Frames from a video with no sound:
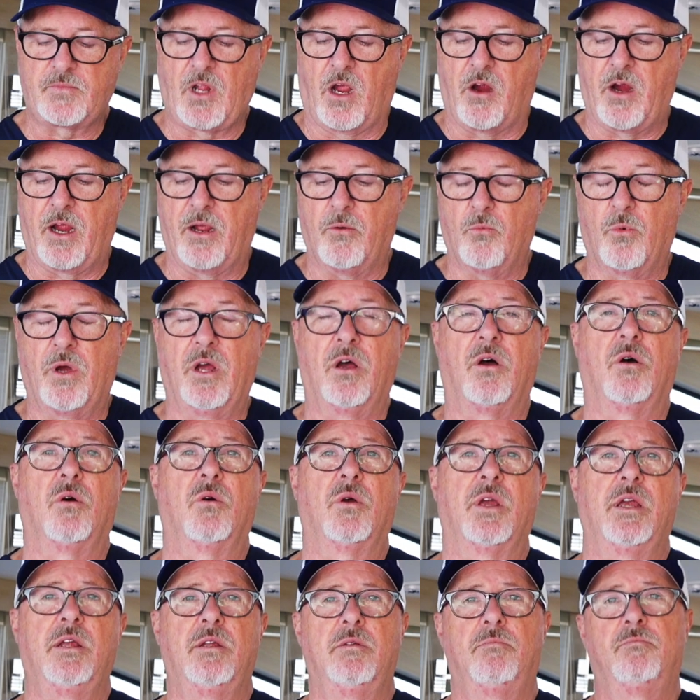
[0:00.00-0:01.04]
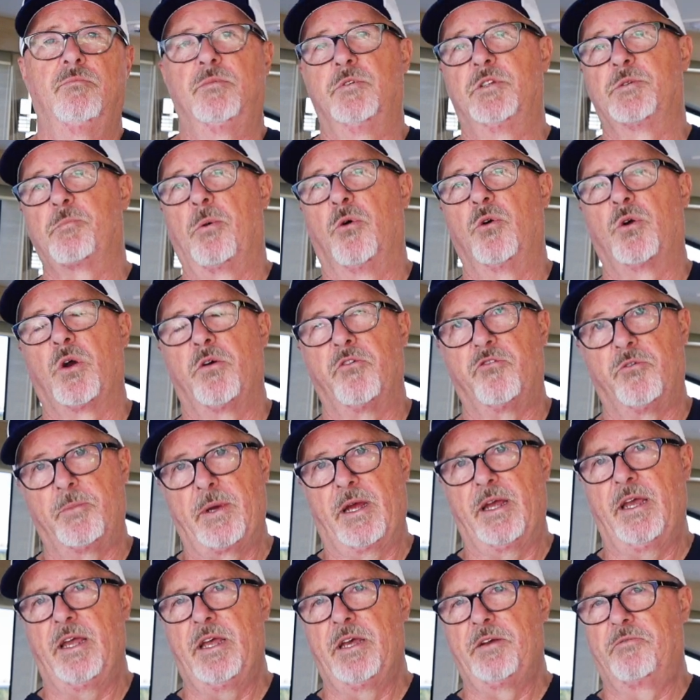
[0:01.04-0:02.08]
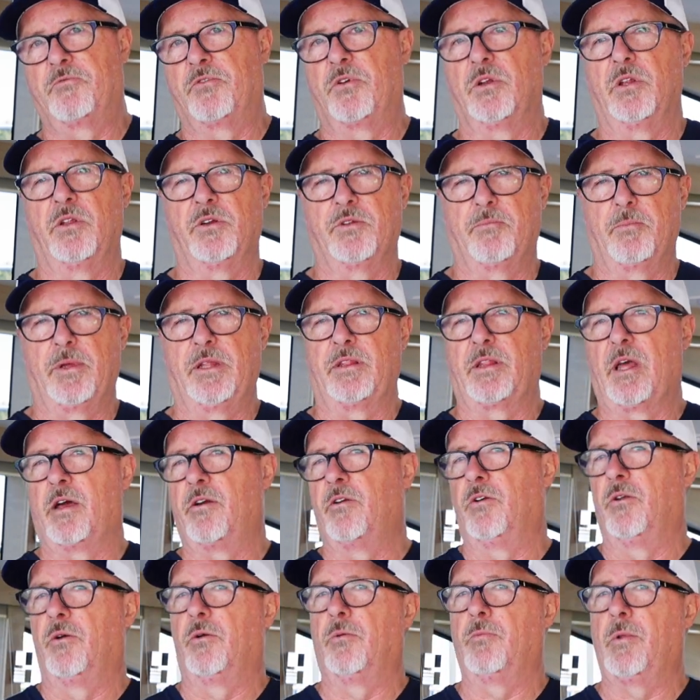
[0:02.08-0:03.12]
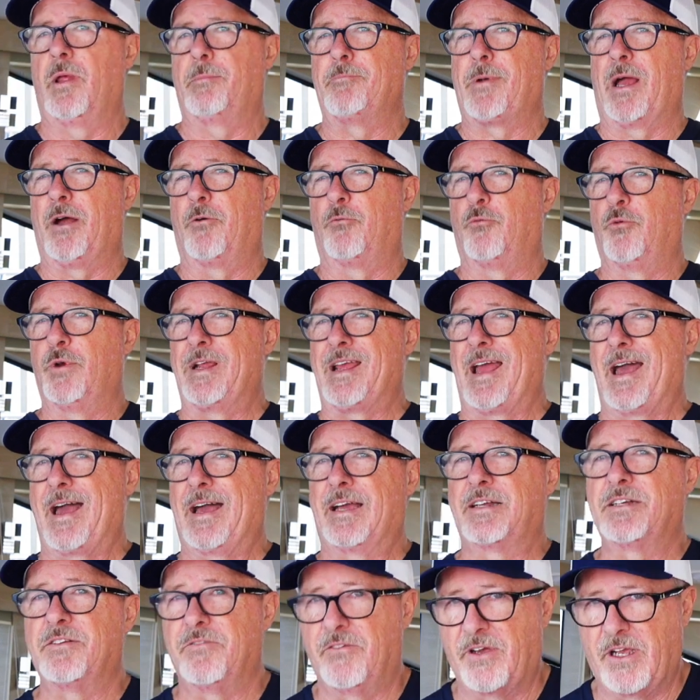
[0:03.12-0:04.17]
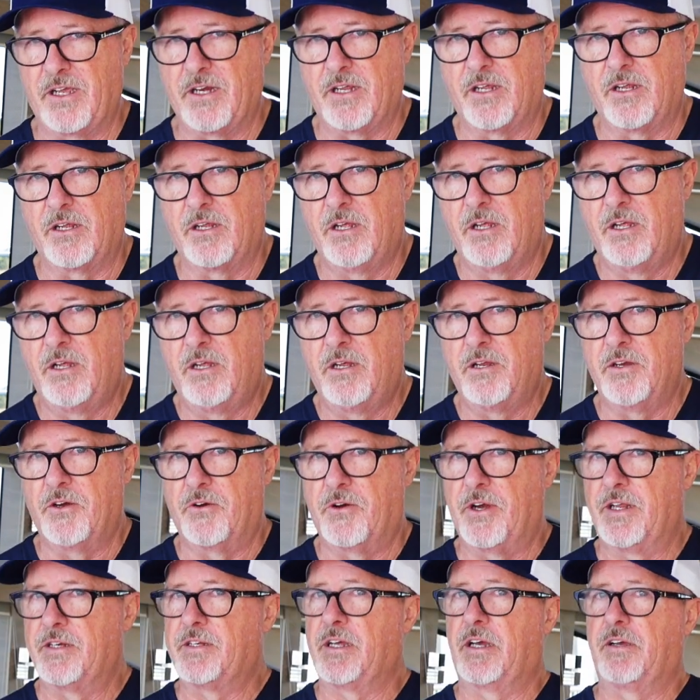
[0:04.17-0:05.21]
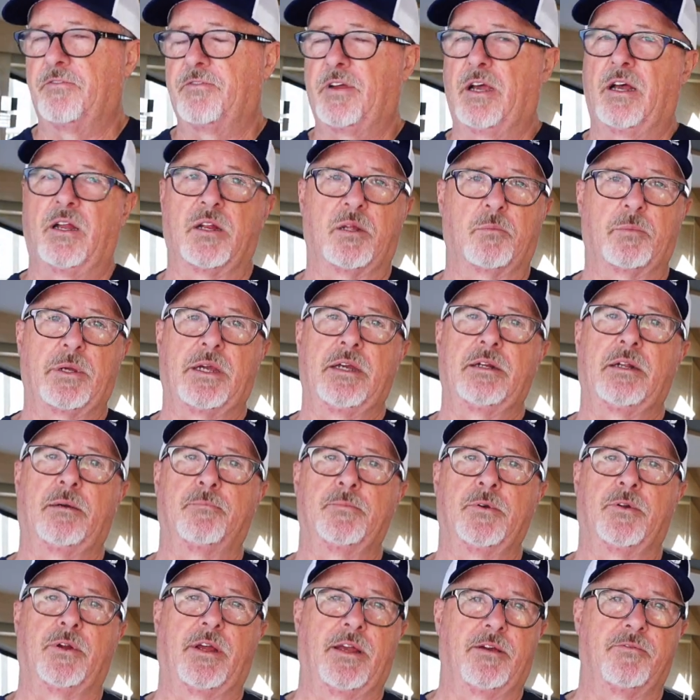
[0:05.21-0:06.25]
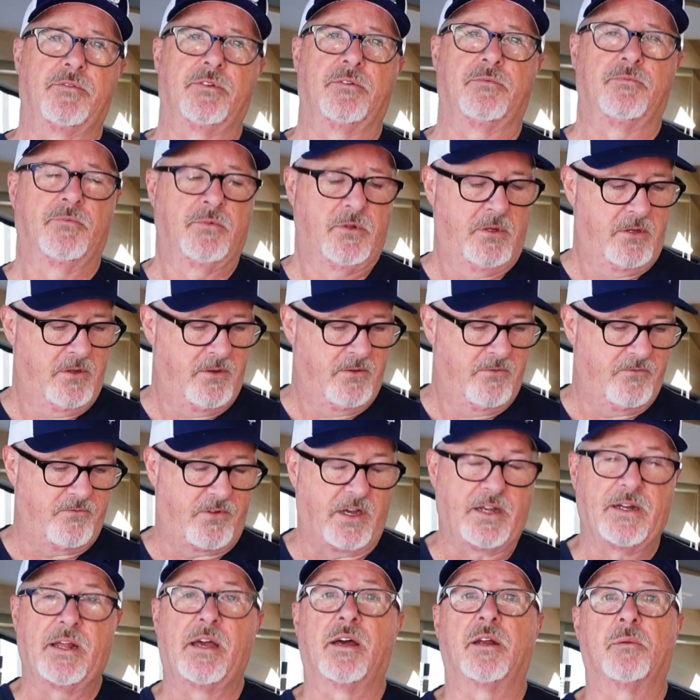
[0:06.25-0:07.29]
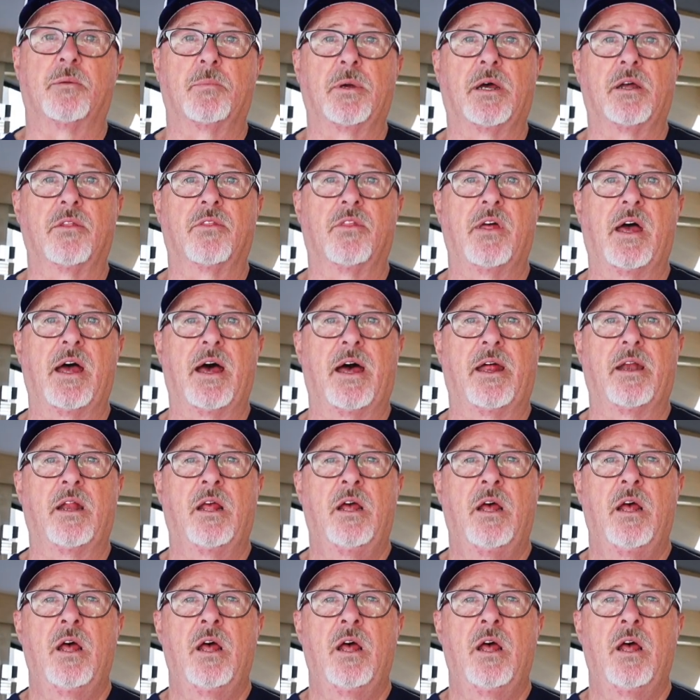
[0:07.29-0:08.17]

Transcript: All right, well, he spoke over my head for a little bit. I don't know about reactivating your anti-fouling paint. I'm going to have to find out about that.